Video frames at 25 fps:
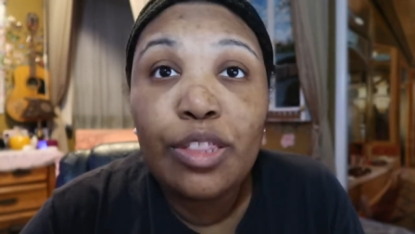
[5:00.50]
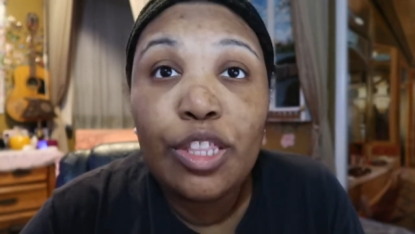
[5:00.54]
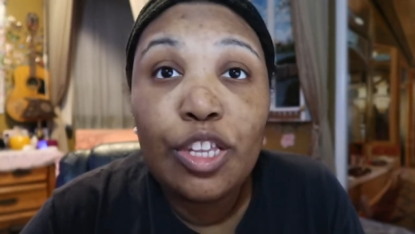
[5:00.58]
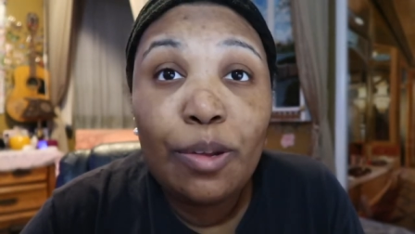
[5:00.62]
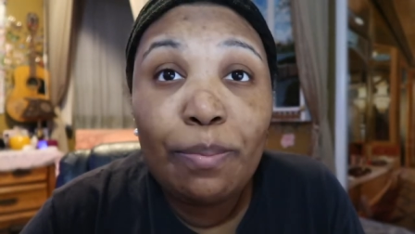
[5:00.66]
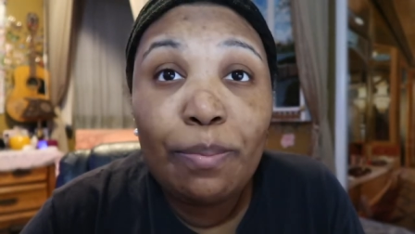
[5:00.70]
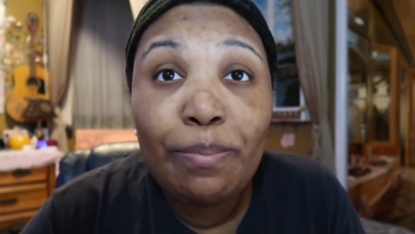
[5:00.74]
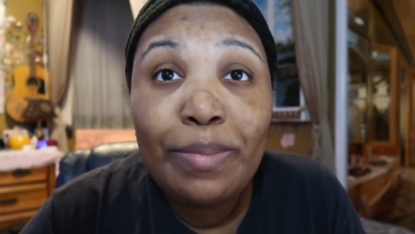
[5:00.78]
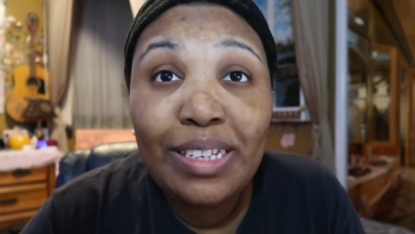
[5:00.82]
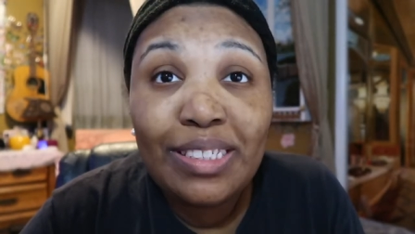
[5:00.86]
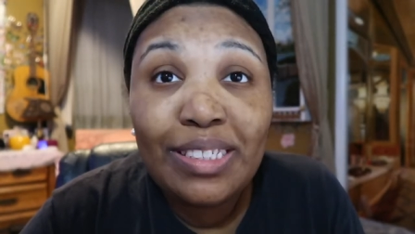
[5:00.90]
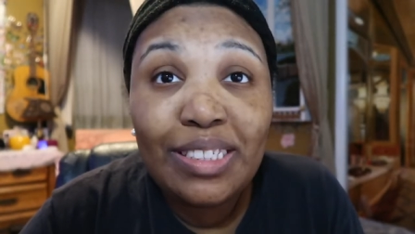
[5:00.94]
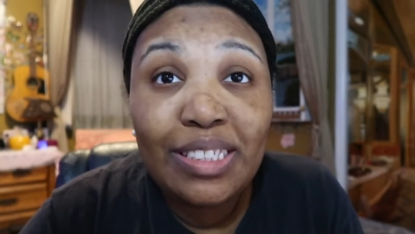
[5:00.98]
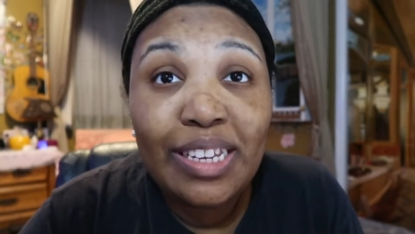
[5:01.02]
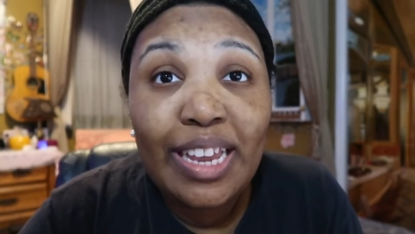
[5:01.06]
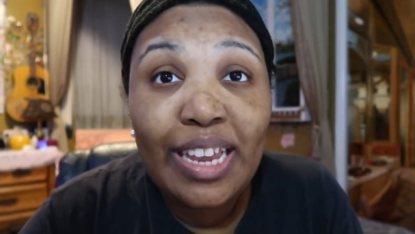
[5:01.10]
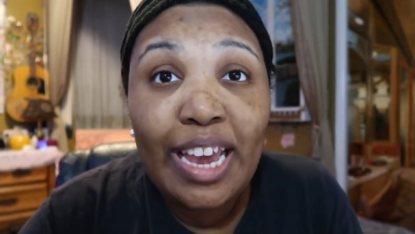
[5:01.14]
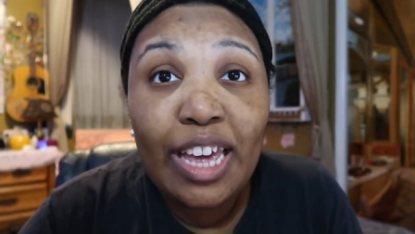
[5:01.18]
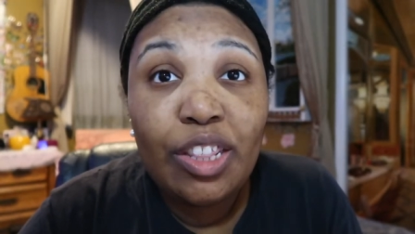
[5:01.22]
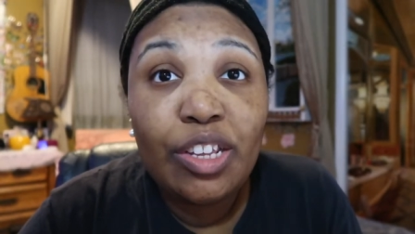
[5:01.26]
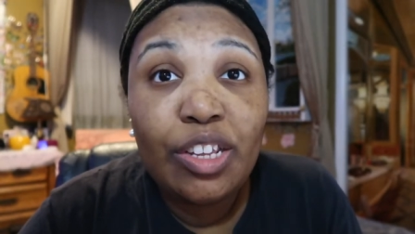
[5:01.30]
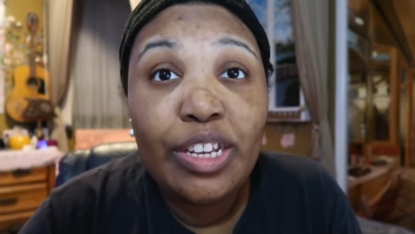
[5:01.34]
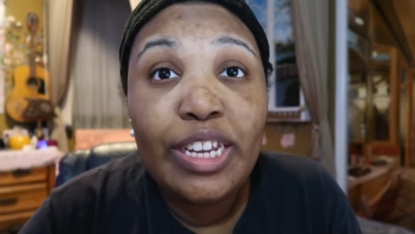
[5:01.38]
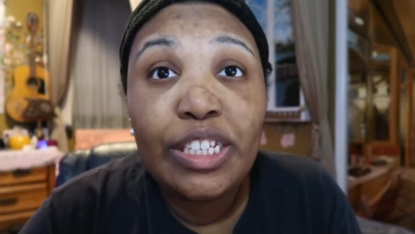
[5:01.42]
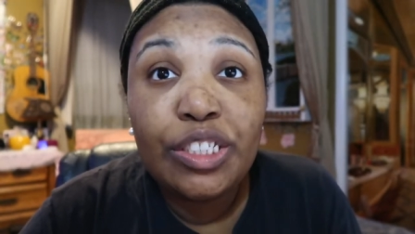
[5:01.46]
them mixed
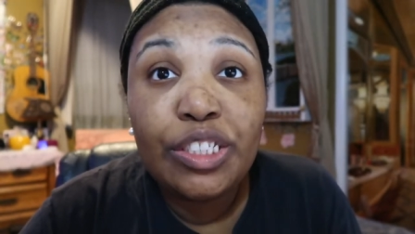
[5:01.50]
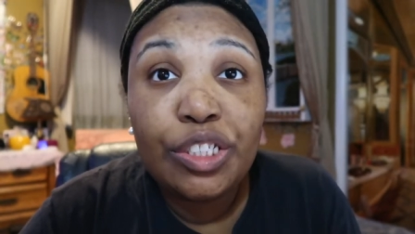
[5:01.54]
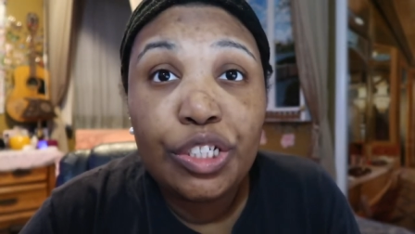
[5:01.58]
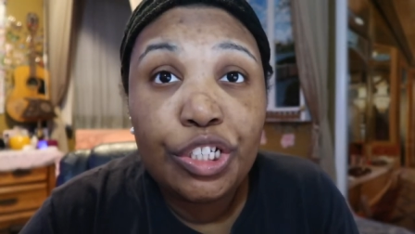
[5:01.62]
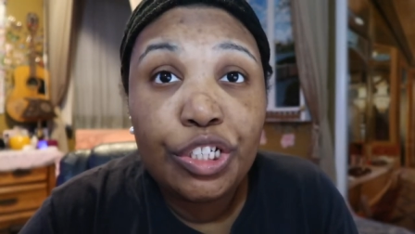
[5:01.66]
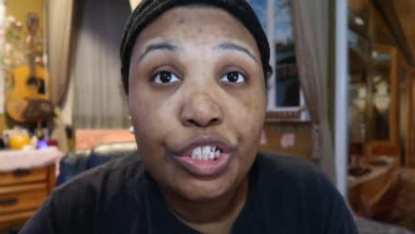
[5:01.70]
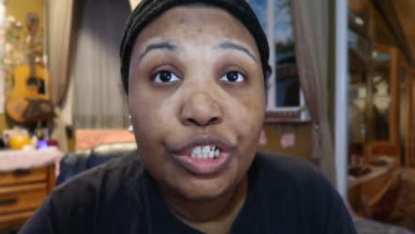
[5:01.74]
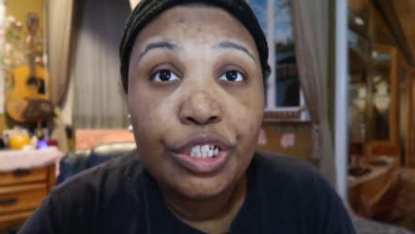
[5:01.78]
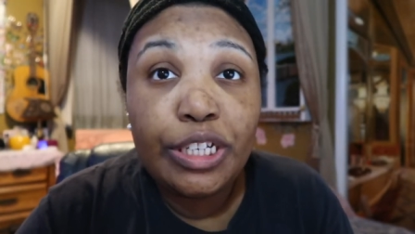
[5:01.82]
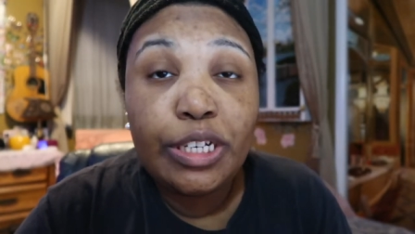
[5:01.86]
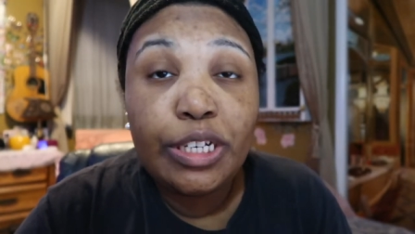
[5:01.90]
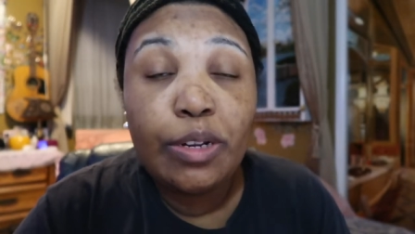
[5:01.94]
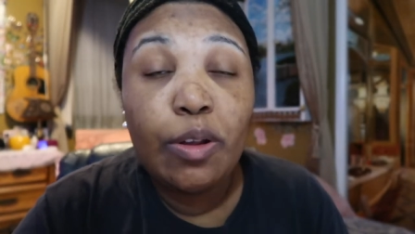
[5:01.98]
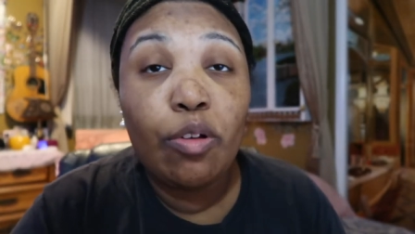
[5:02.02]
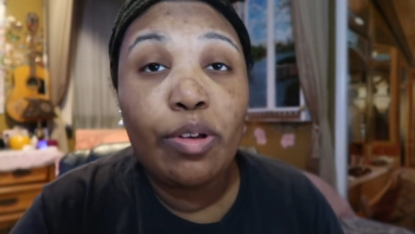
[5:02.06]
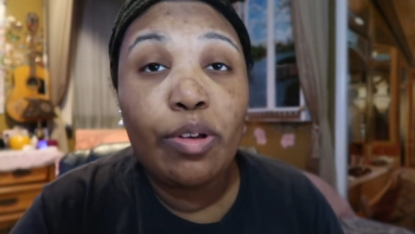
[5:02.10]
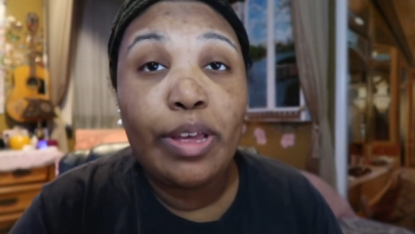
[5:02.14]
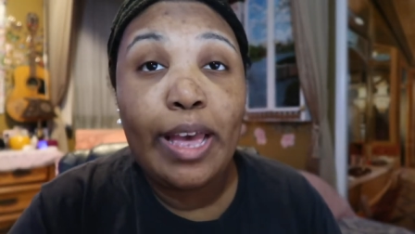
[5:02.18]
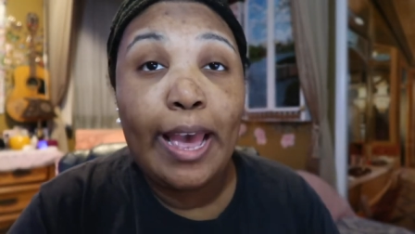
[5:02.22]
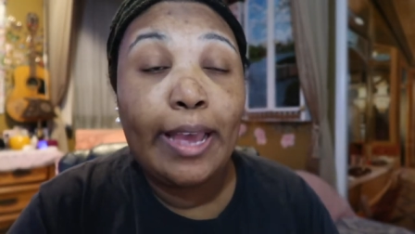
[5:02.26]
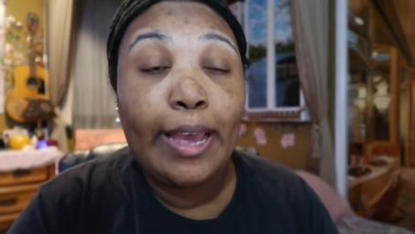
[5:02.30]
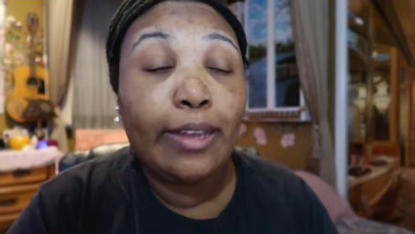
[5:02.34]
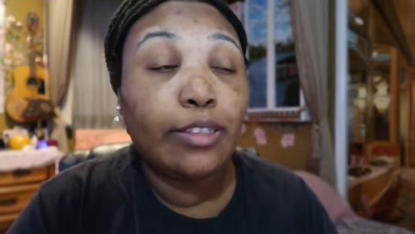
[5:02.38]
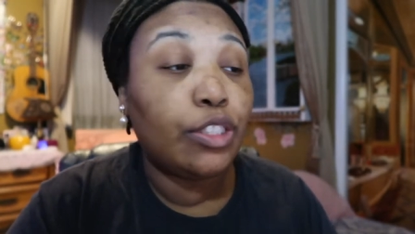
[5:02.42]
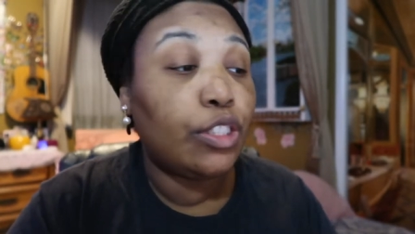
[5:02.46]
together is good.
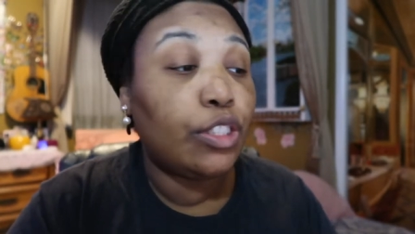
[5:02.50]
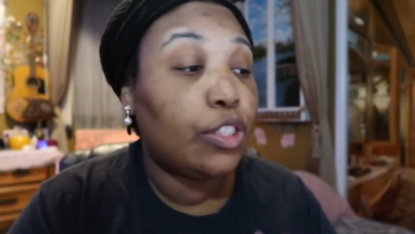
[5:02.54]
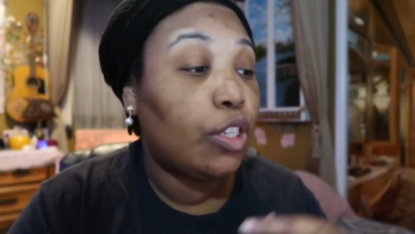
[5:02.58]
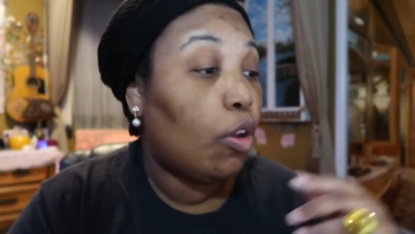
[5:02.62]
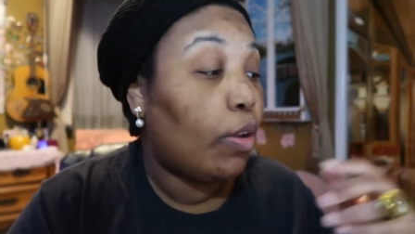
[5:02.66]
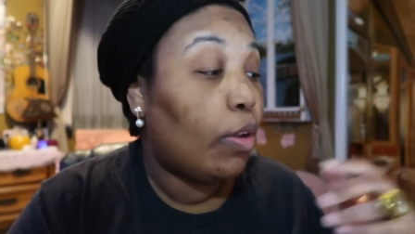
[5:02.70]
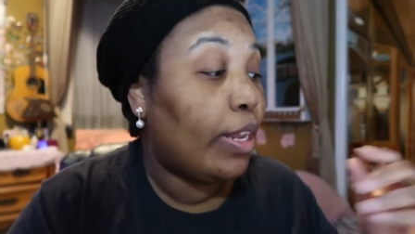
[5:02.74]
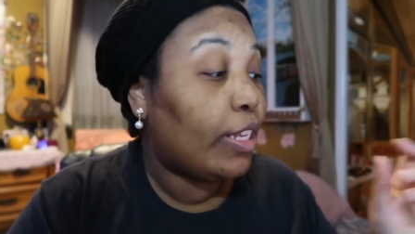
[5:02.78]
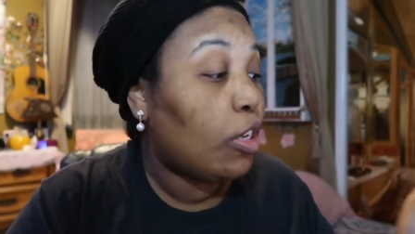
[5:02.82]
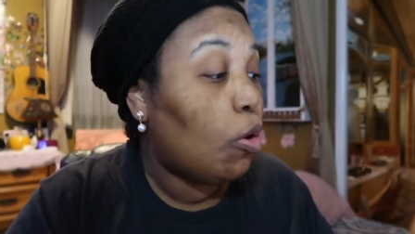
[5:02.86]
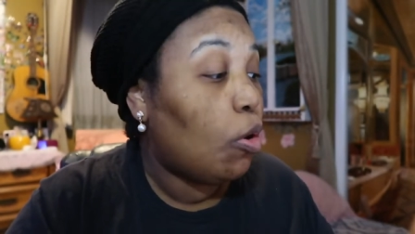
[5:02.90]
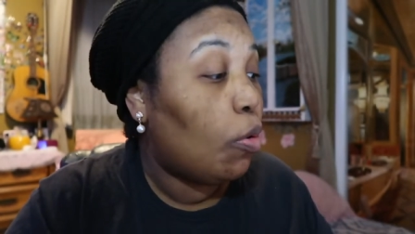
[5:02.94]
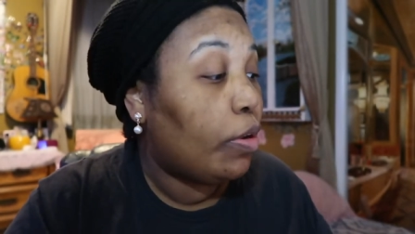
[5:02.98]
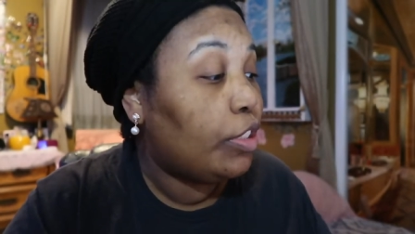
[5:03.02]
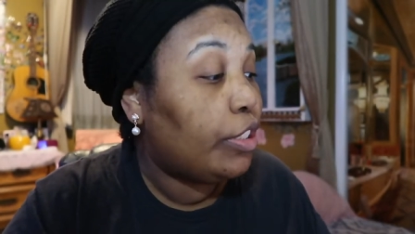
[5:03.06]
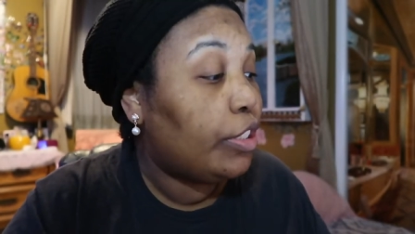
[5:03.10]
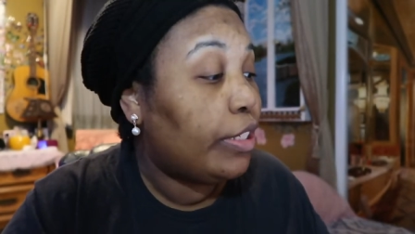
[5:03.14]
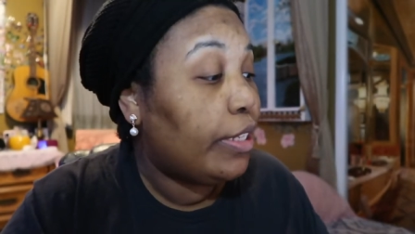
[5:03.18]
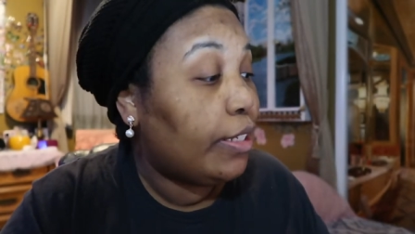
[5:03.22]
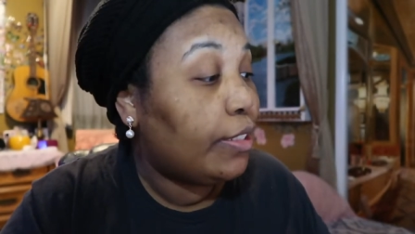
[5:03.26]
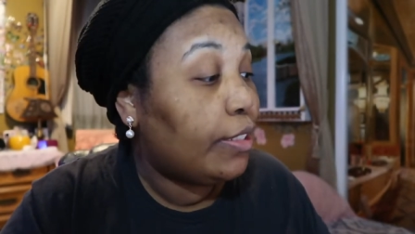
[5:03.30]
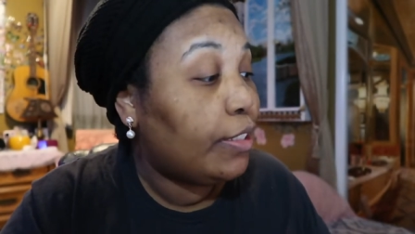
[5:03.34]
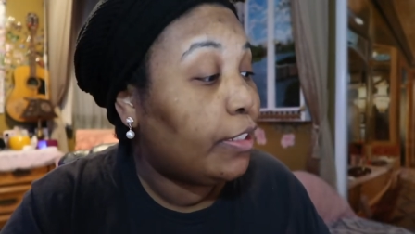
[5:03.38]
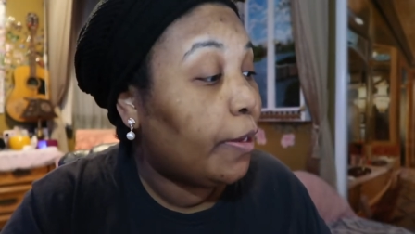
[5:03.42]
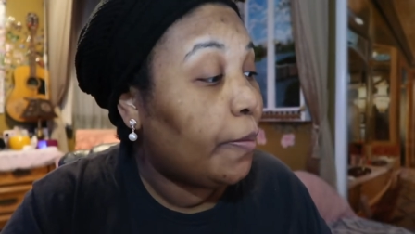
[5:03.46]
Okay, so let's go
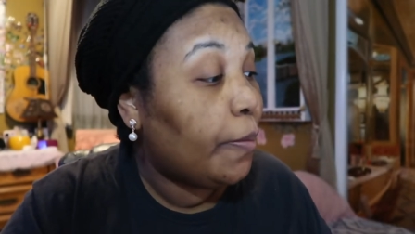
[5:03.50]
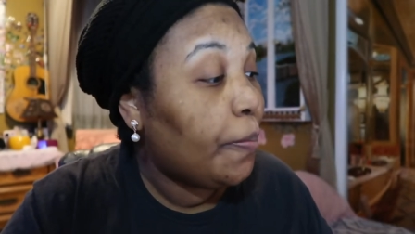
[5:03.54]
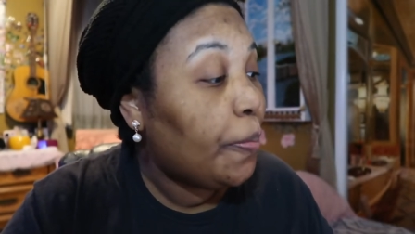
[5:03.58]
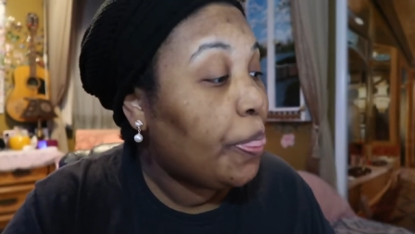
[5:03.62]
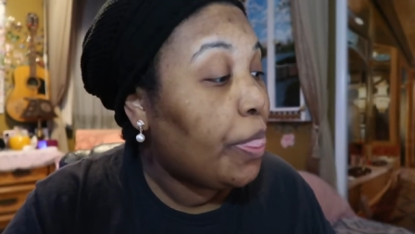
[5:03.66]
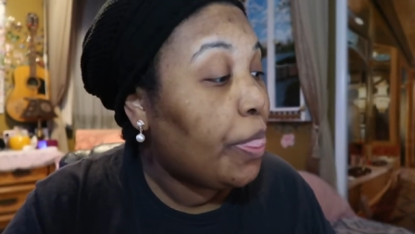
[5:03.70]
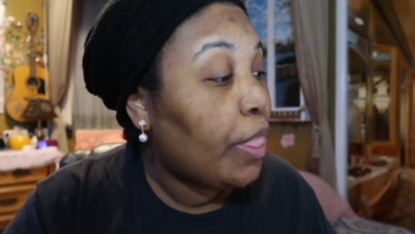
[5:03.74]
into this.